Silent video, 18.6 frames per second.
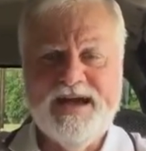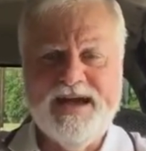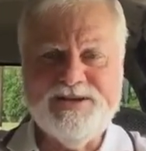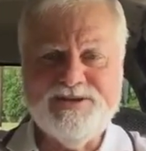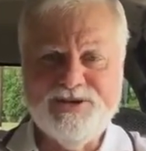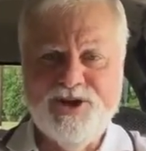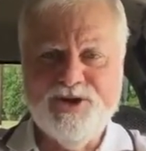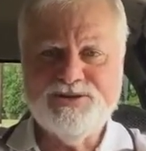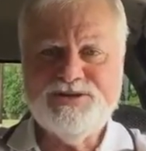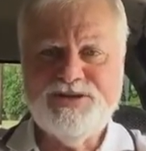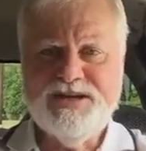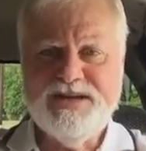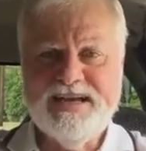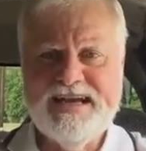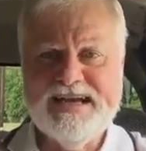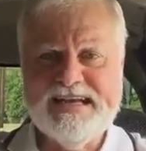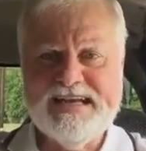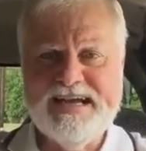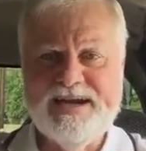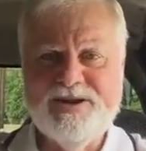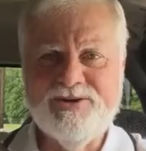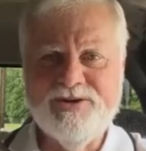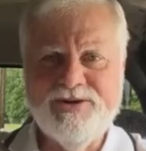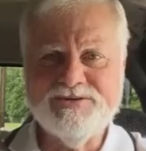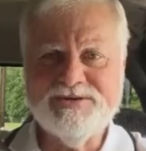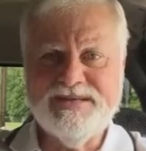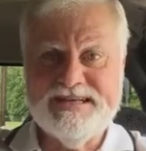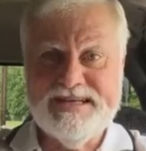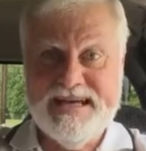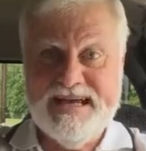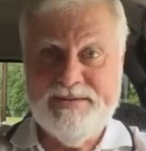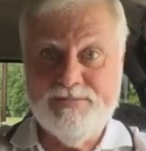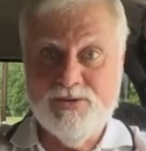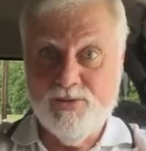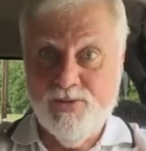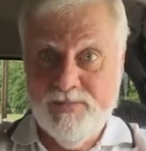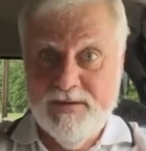I'll talk to you again later on
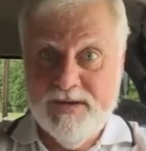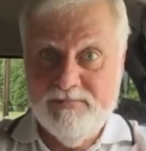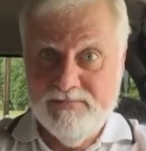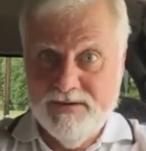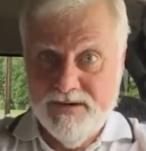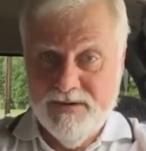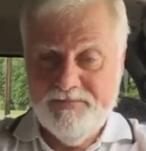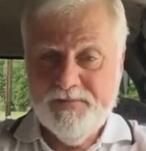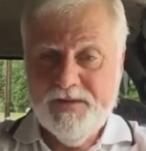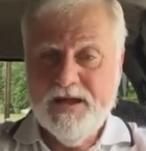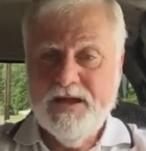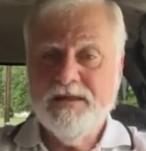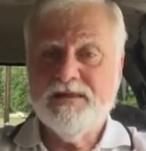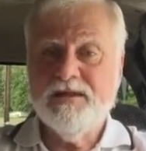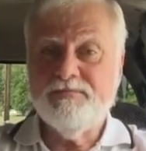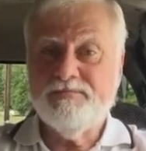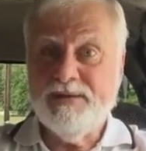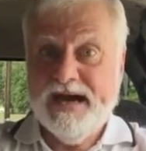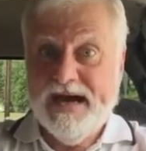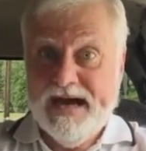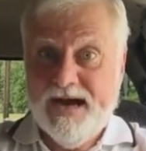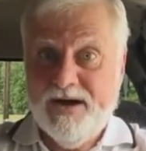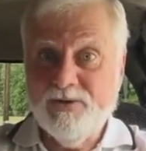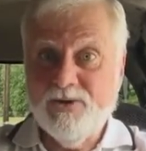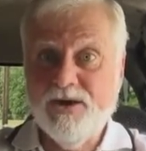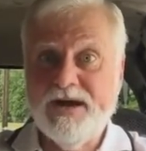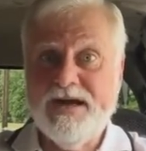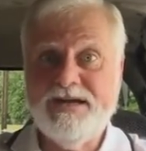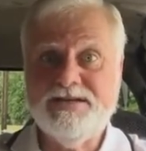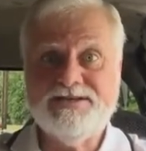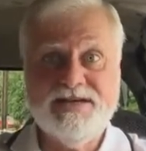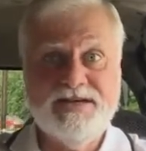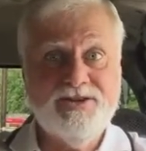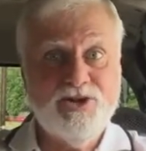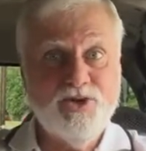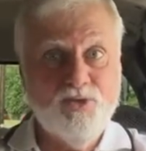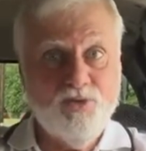today. But remember, the power is
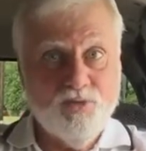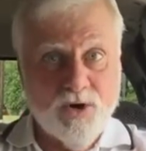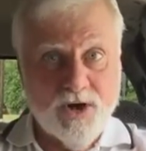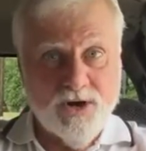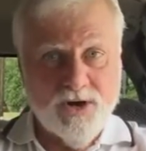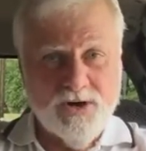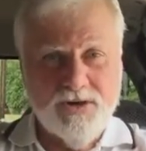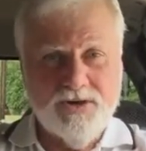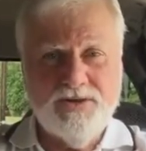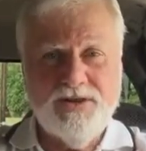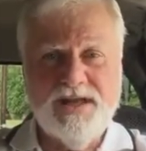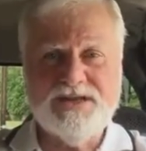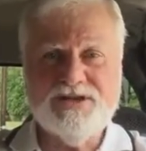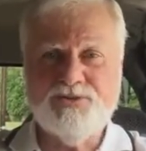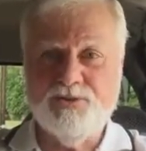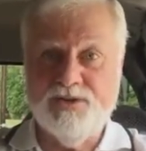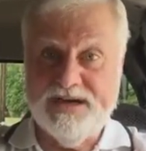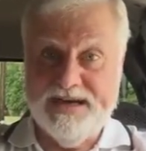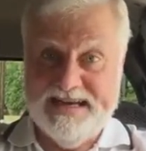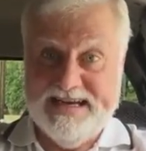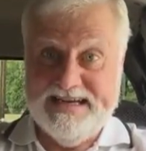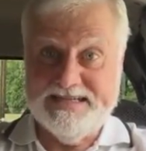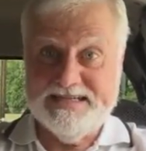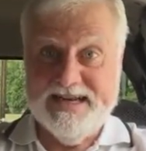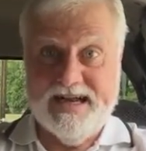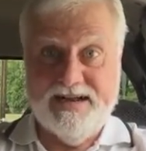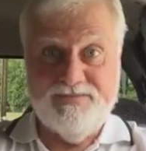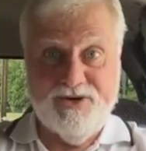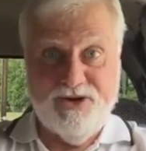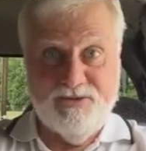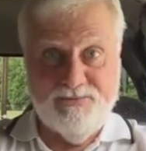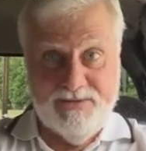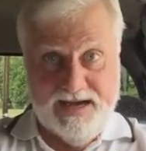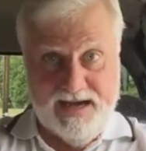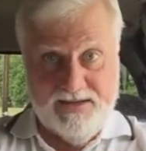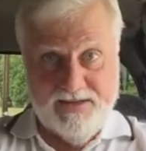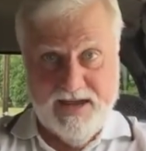in the word that's released out of your
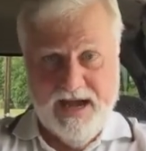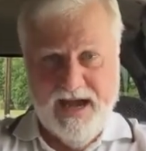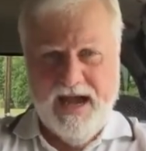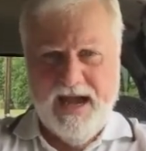mouth.